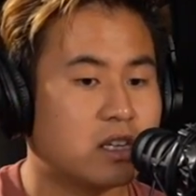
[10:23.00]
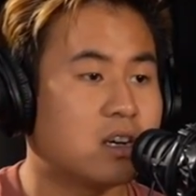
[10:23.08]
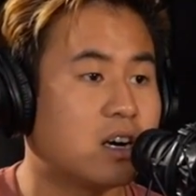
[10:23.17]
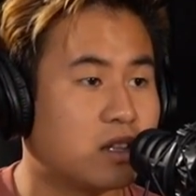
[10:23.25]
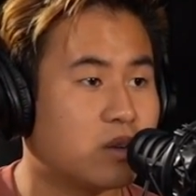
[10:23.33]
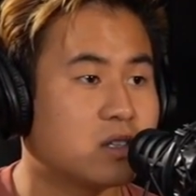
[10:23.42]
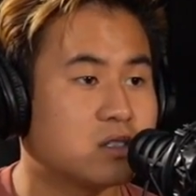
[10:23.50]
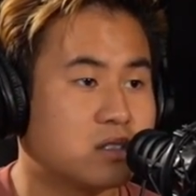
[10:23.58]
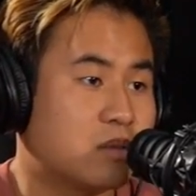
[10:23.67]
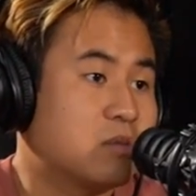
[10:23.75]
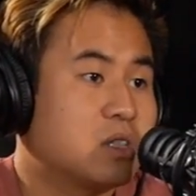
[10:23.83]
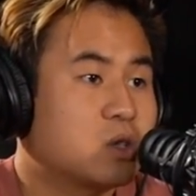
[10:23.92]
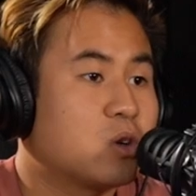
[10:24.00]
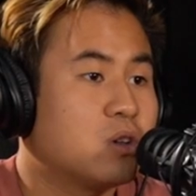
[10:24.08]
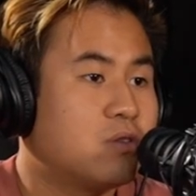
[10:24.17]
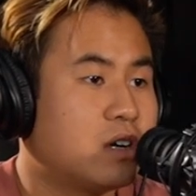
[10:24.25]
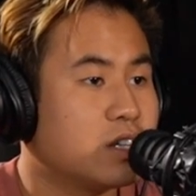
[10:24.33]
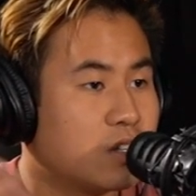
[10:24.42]
Otherwise, I'm
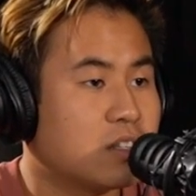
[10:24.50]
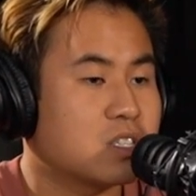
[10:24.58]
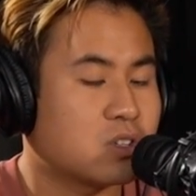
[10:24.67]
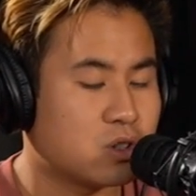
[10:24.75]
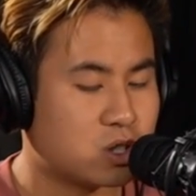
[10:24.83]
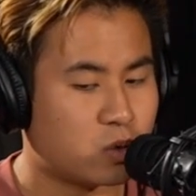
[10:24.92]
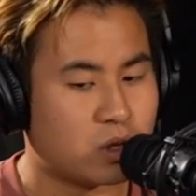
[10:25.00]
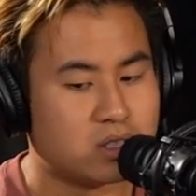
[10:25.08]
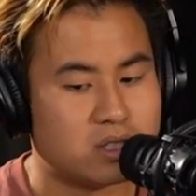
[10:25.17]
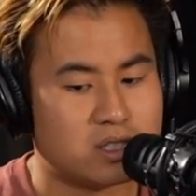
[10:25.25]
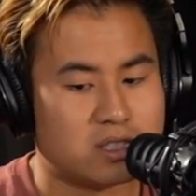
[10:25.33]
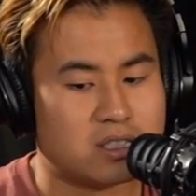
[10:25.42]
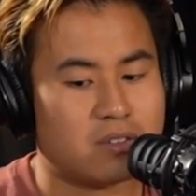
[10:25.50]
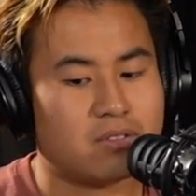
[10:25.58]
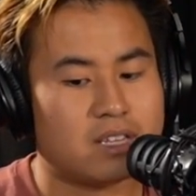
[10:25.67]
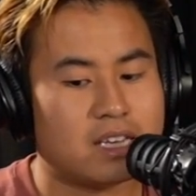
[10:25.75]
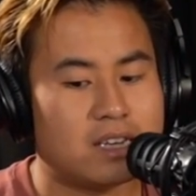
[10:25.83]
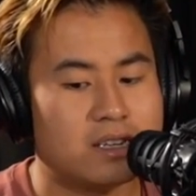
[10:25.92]
disqualified. You know, there's consequences and stuff
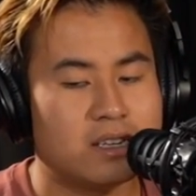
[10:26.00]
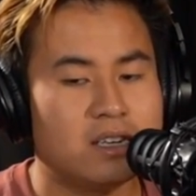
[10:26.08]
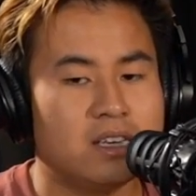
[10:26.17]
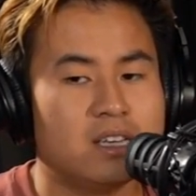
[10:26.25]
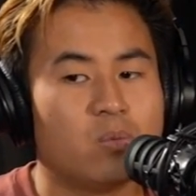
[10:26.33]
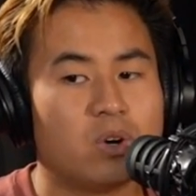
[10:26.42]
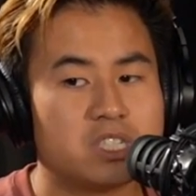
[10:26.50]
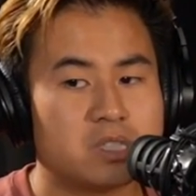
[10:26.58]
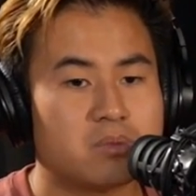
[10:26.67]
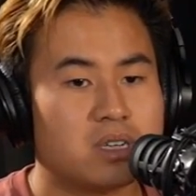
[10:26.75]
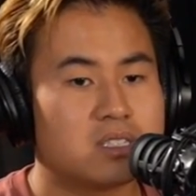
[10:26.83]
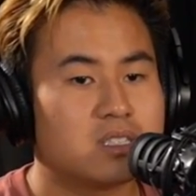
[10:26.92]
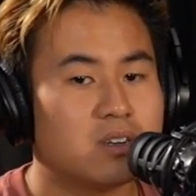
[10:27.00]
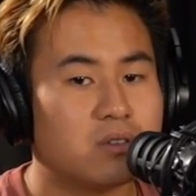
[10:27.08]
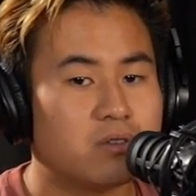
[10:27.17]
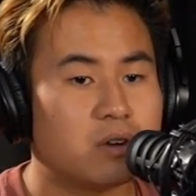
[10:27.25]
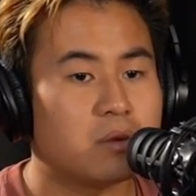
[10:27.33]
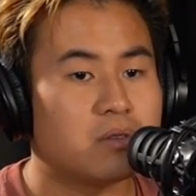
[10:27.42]
like that. Watching myself
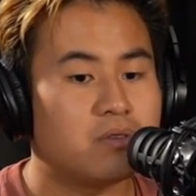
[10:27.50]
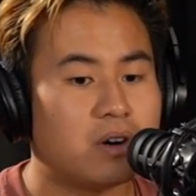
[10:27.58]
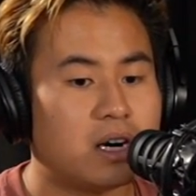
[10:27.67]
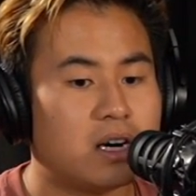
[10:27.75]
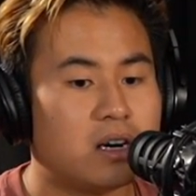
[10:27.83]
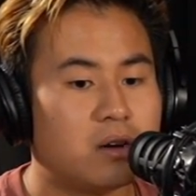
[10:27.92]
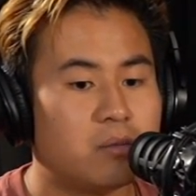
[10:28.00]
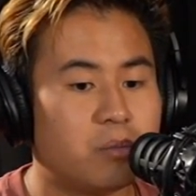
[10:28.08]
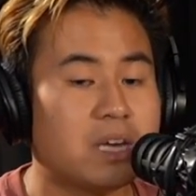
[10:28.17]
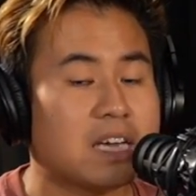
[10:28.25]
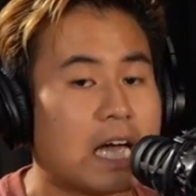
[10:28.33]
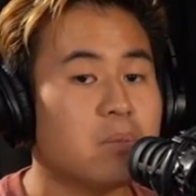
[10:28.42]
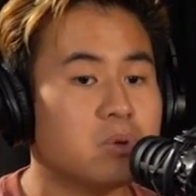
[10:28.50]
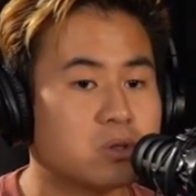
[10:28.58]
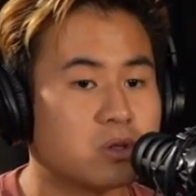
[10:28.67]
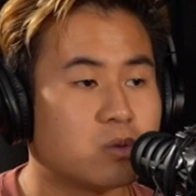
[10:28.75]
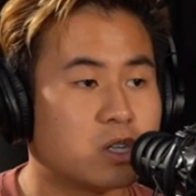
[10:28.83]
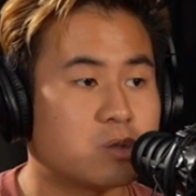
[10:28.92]
from afar, being able
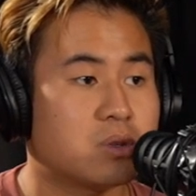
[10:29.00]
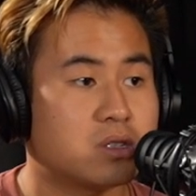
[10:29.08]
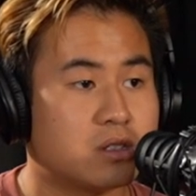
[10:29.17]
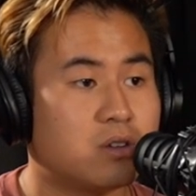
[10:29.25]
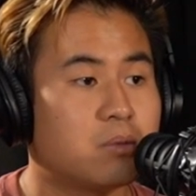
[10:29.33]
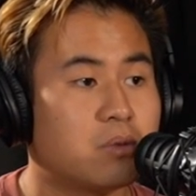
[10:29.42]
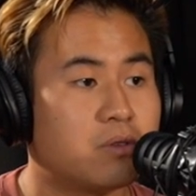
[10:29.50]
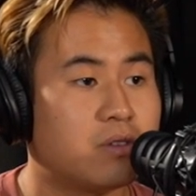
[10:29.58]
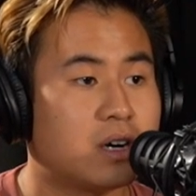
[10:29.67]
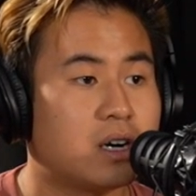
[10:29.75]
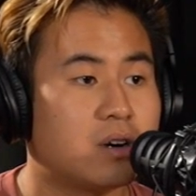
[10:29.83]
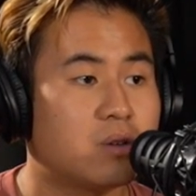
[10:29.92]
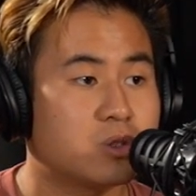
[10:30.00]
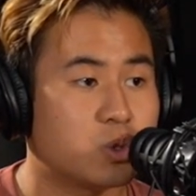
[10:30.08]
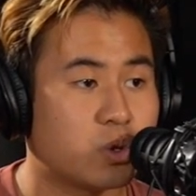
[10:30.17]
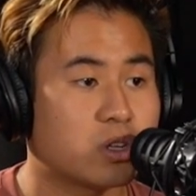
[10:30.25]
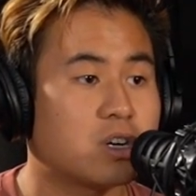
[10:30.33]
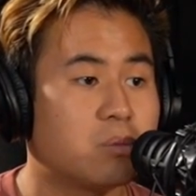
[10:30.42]
to watch myself from afar
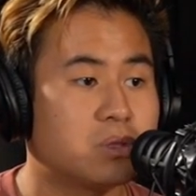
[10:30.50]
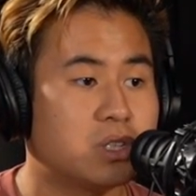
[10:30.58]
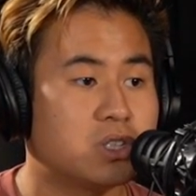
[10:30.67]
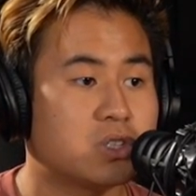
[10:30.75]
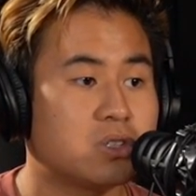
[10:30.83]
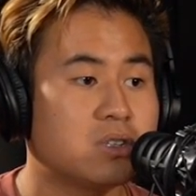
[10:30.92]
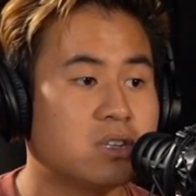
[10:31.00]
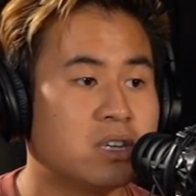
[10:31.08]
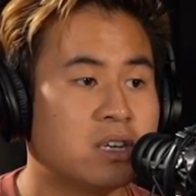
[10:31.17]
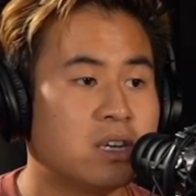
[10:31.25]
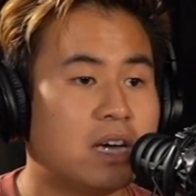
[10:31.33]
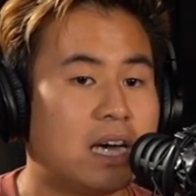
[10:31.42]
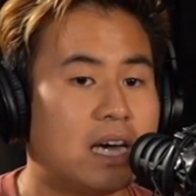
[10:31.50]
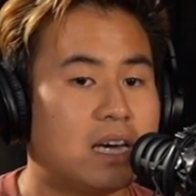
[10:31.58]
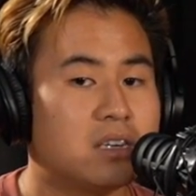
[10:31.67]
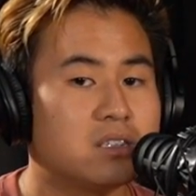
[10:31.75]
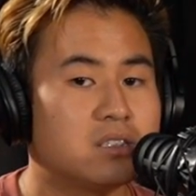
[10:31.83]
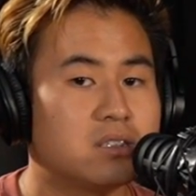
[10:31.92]
during competition
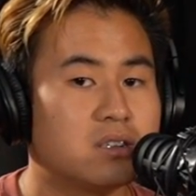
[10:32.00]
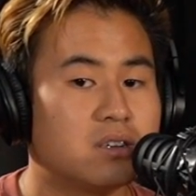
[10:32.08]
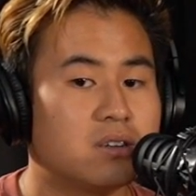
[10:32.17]
and